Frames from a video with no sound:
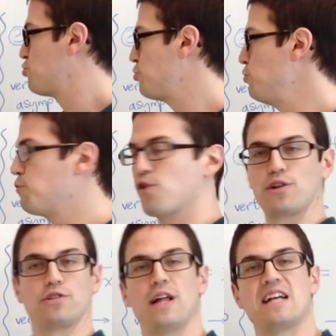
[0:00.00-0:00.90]
two
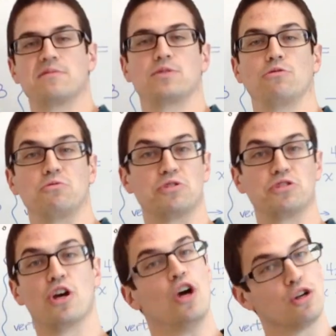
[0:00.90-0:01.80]
vertical asymptotes, which
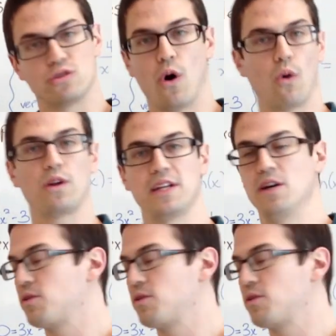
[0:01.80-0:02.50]
is totally